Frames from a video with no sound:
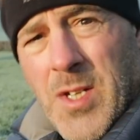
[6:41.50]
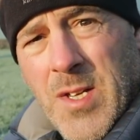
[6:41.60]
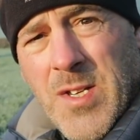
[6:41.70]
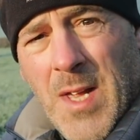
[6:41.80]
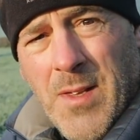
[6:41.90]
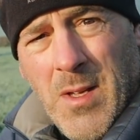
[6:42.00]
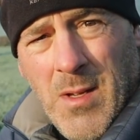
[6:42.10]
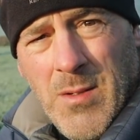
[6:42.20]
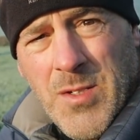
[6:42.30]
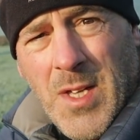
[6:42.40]
going to set
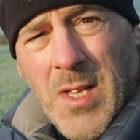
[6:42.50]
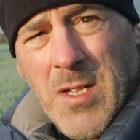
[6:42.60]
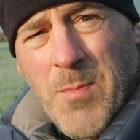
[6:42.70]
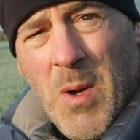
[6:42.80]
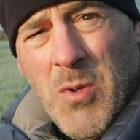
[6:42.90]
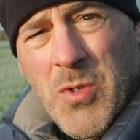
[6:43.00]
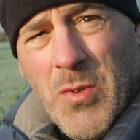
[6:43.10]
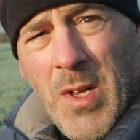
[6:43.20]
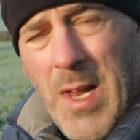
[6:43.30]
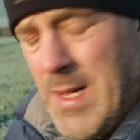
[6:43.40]
the exposure
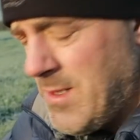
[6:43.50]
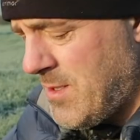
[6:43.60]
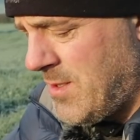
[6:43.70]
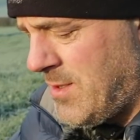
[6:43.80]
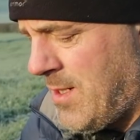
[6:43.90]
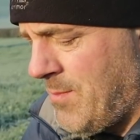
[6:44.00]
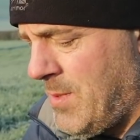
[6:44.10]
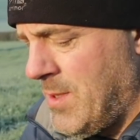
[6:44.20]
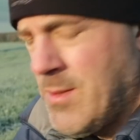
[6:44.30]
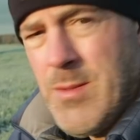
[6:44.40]
on the lens and
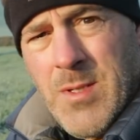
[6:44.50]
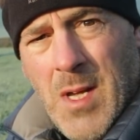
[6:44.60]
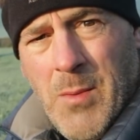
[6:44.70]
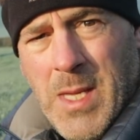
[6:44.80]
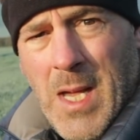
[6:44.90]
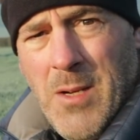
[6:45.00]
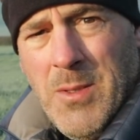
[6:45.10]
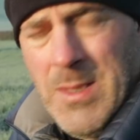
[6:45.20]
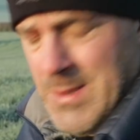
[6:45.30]
see how we go.